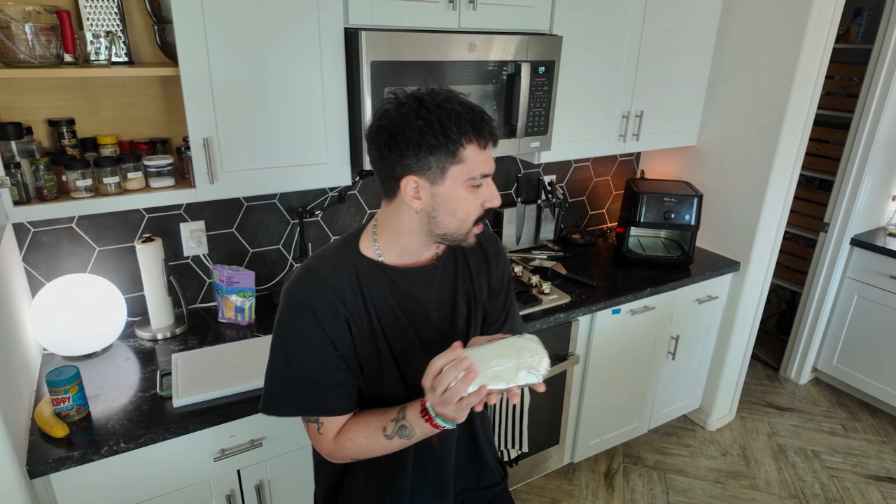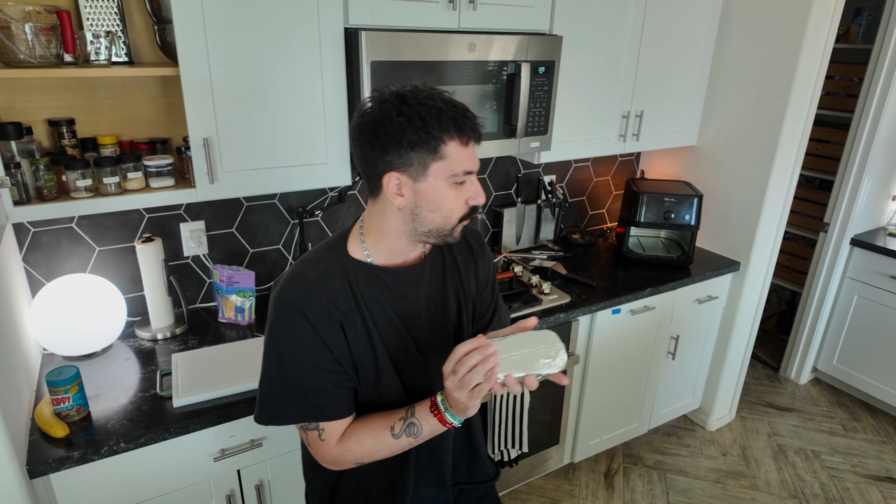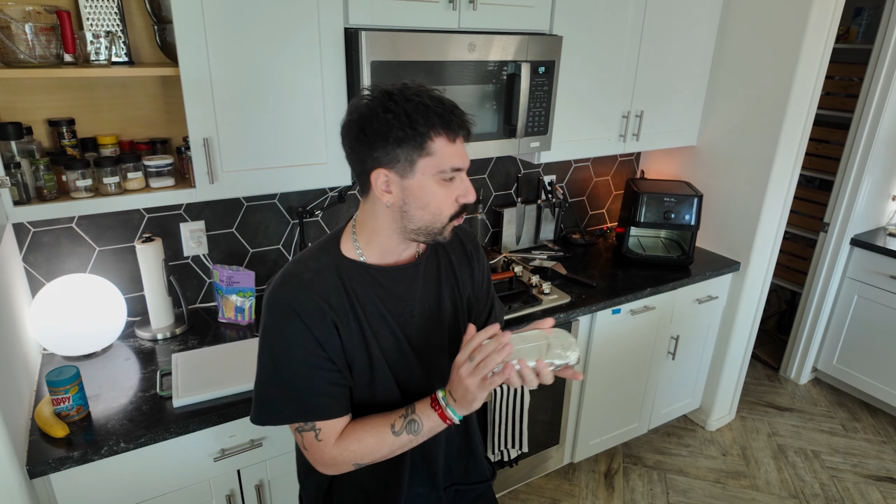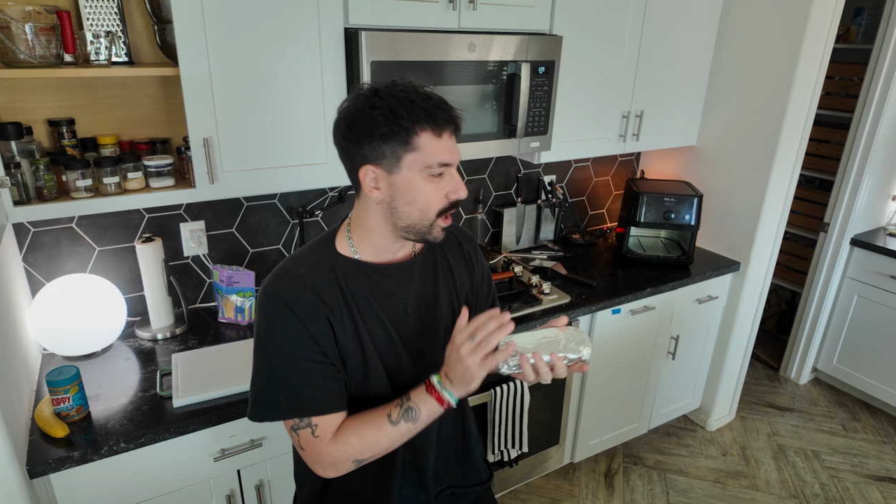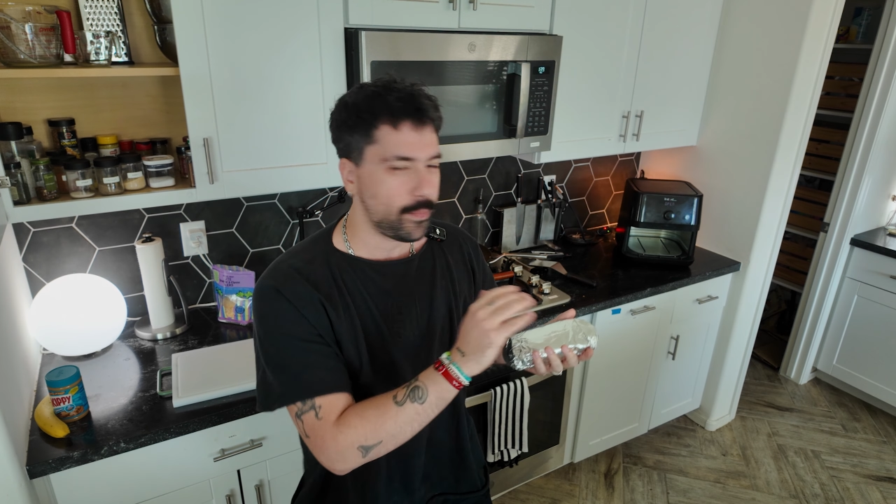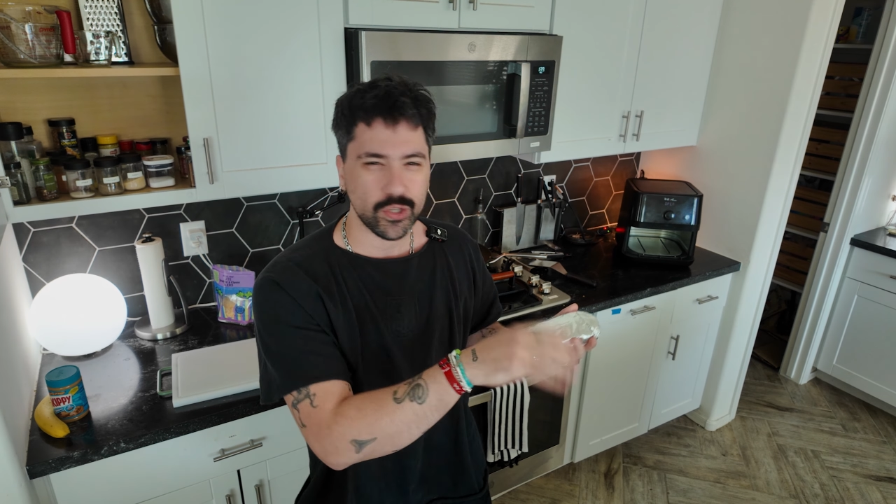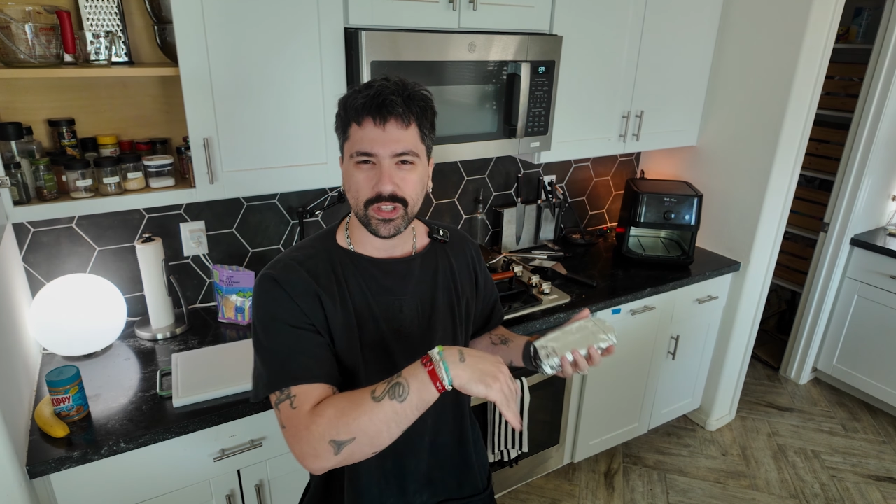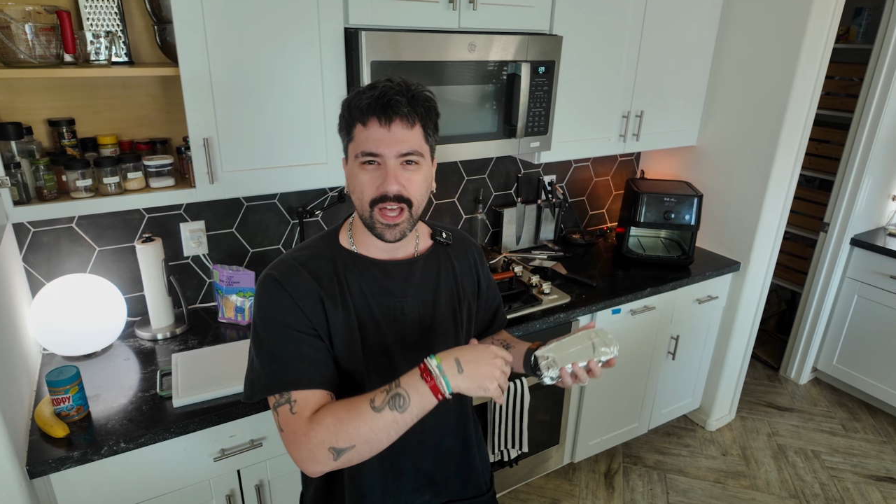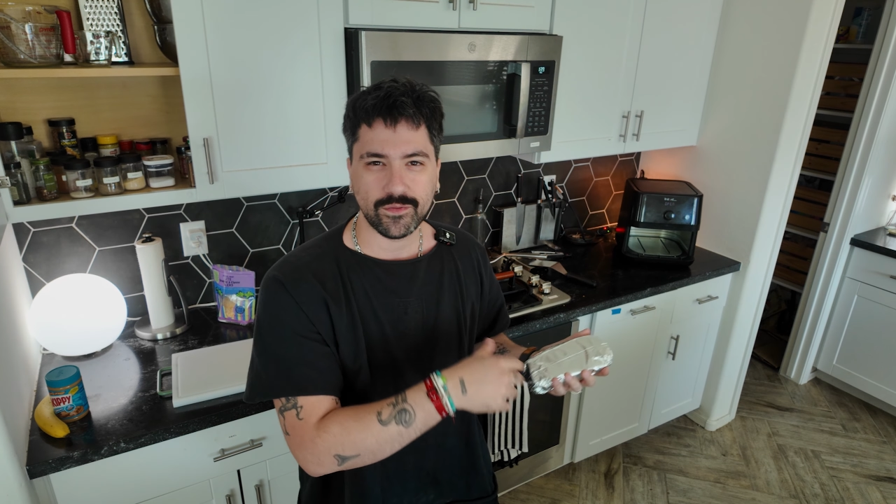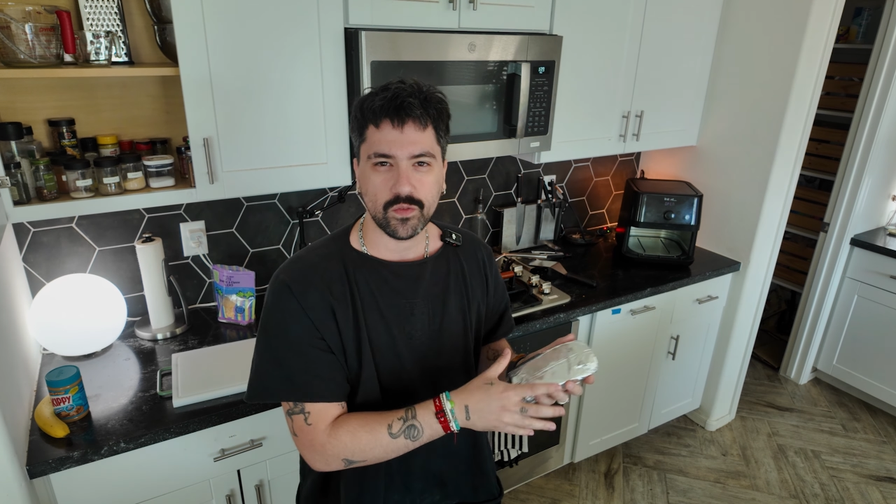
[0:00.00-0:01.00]
stuff away, put
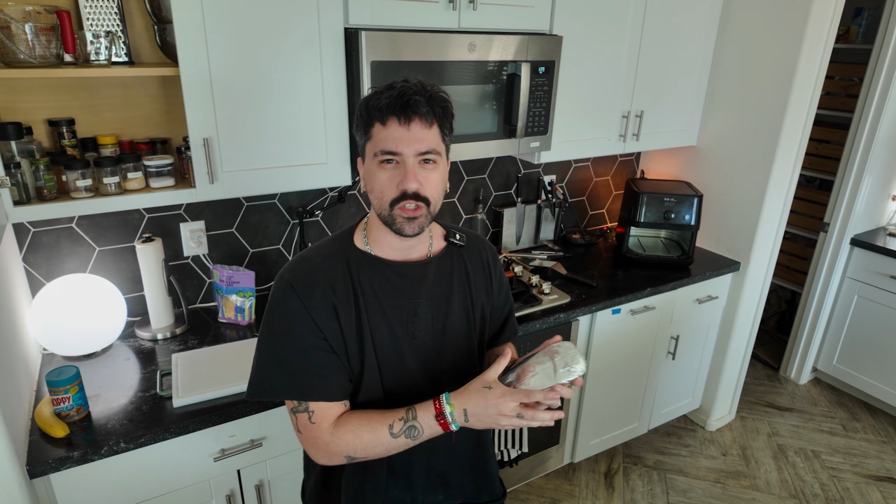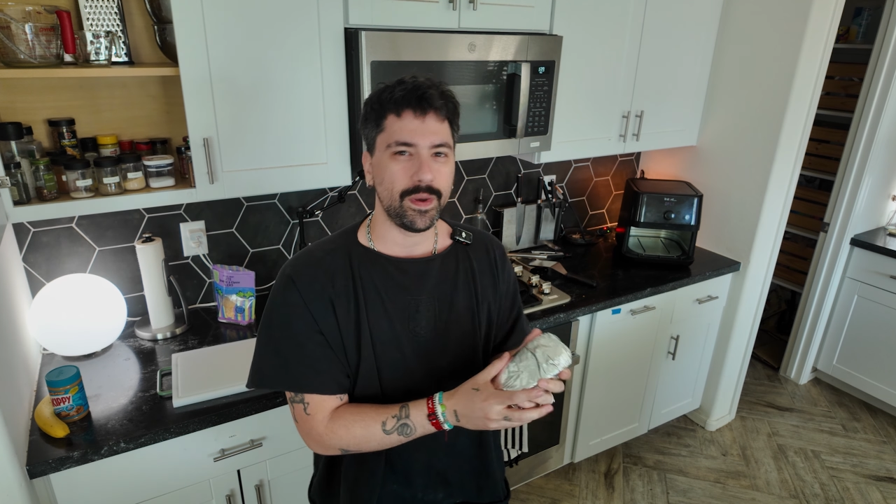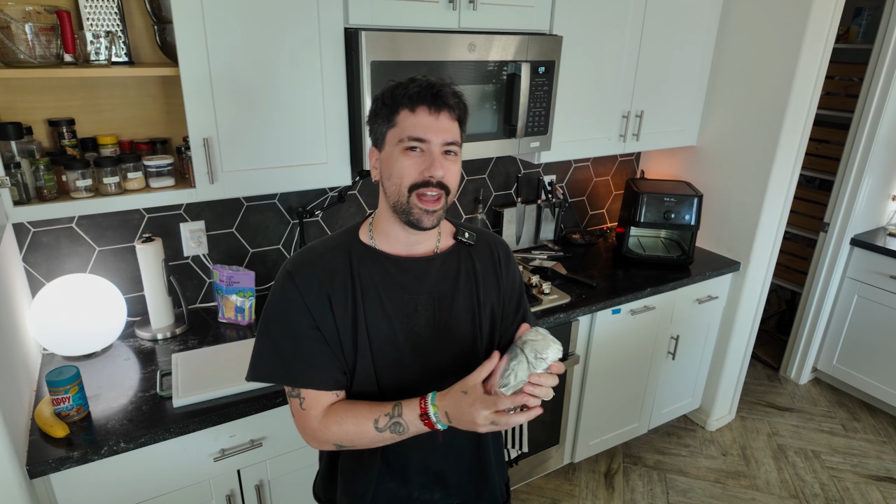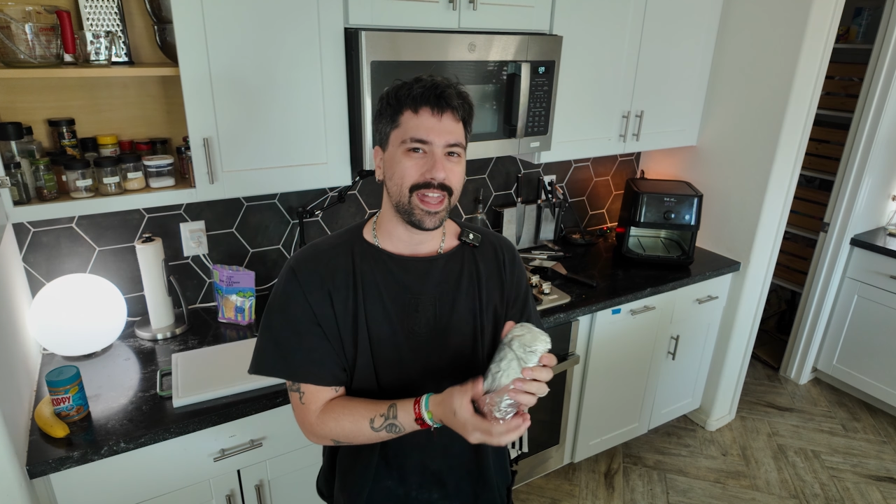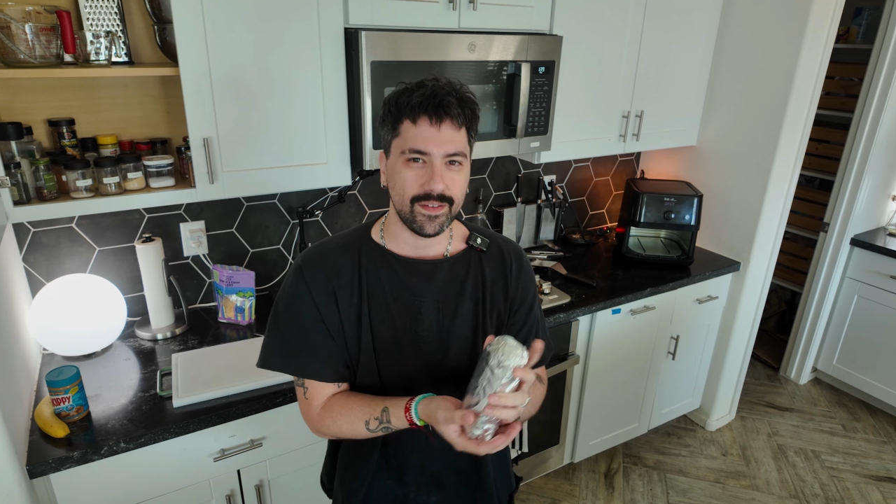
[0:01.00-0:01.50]
your leftovers back,